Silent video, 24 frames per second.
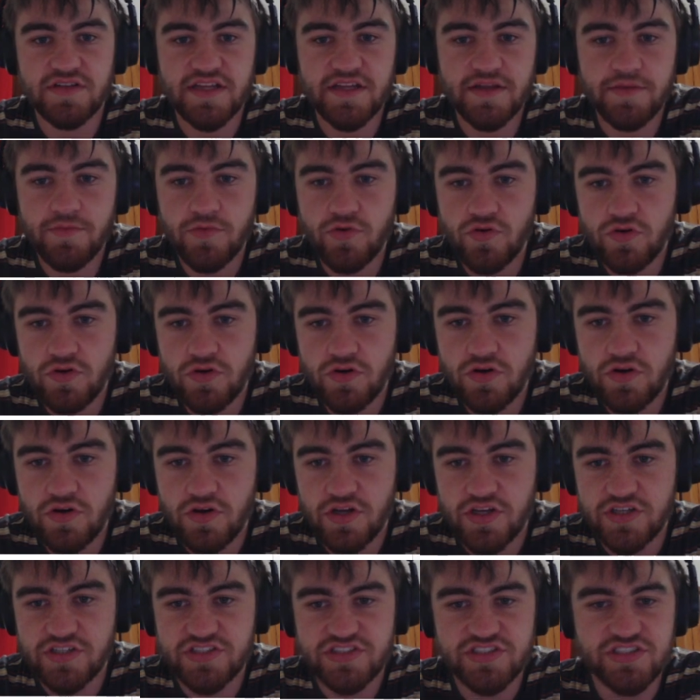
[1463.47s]
anymore.
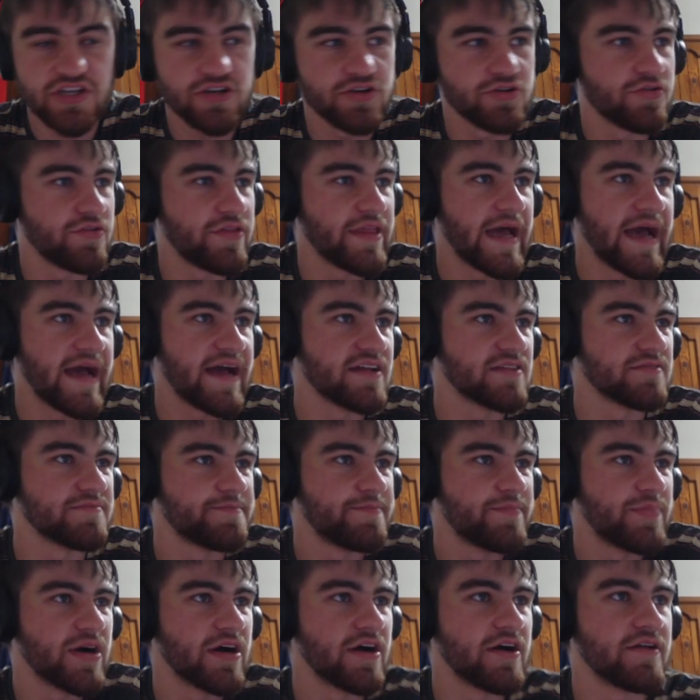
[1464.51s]
So that,
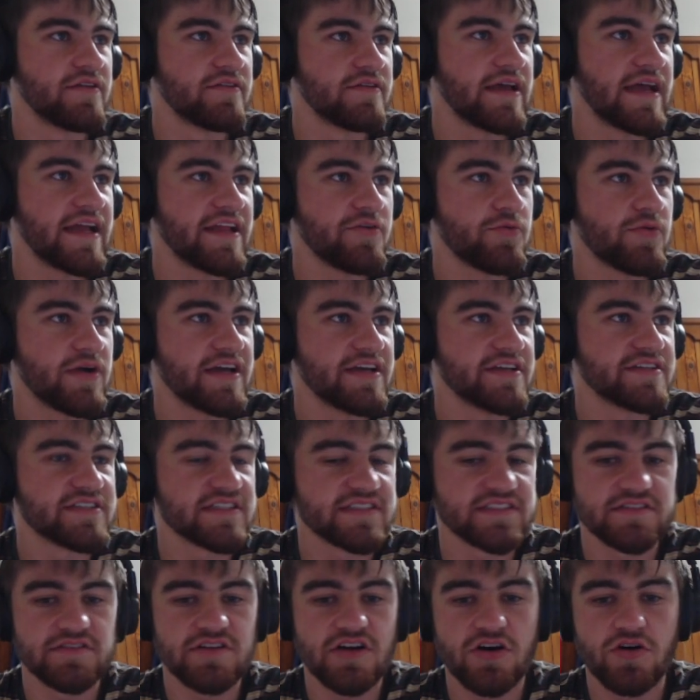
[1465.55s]
but anyway, it
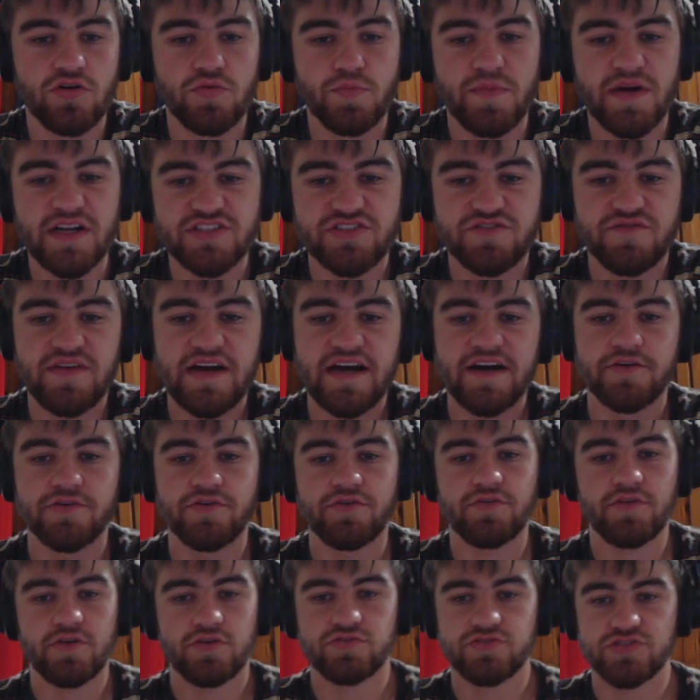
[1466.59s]
doesn't hold much
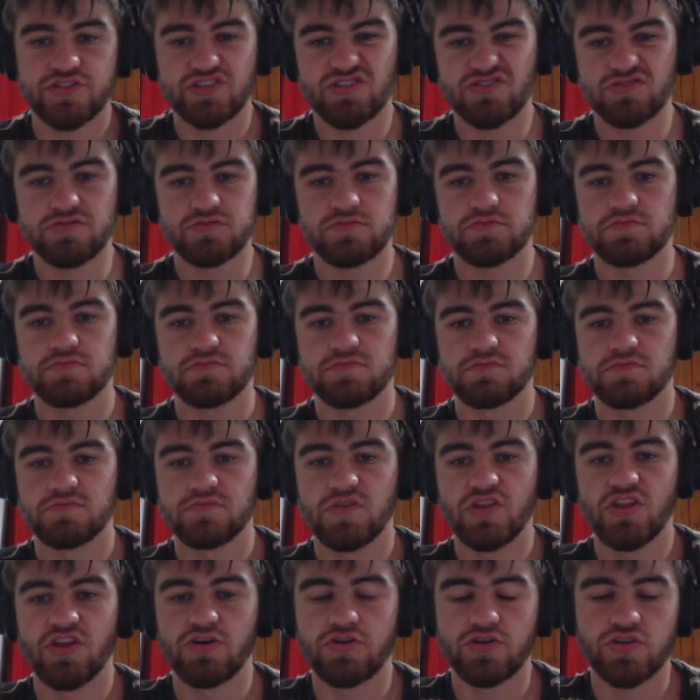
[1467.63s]
value, those two.
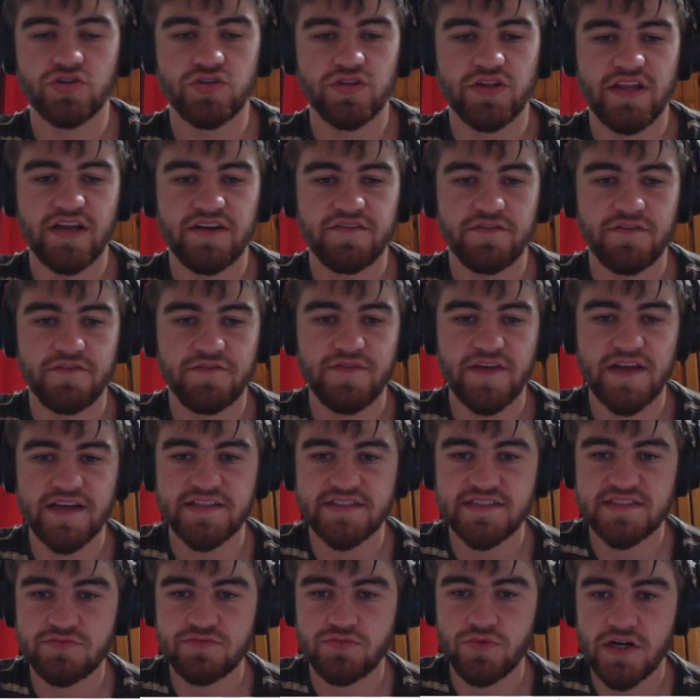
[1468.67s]
Not good enough for
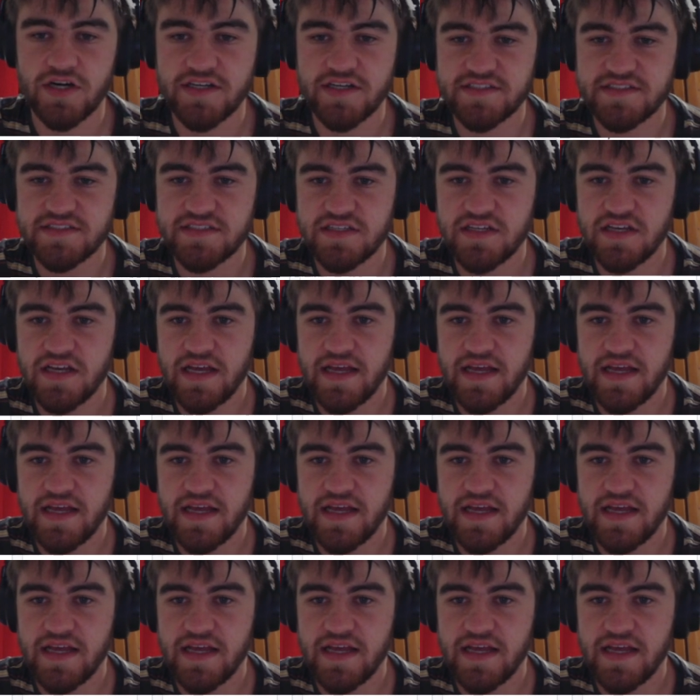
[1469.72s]
fantasy-wise.